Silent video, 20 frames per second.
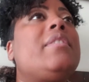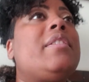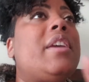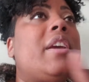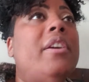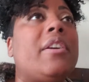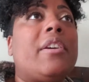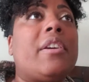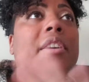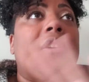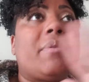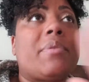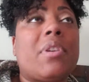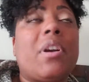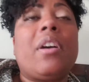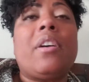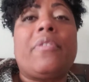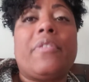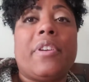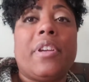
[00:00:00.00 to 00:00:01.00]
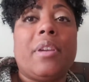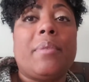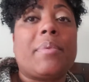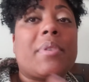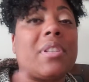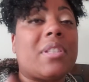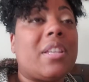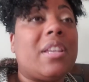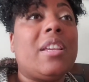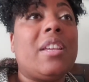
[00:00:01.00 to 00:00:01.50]
Gary, it was hard for him
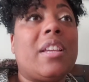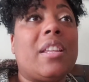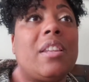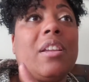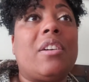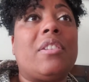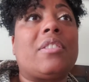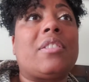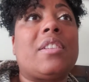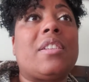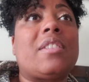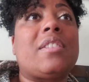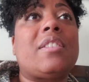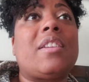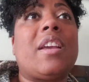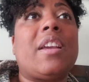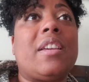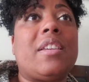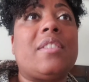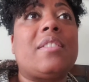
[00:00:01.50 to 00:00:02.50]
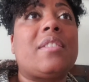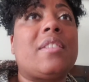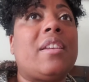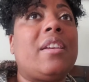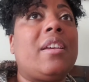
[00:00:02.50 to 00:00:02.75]
because he had lost his taste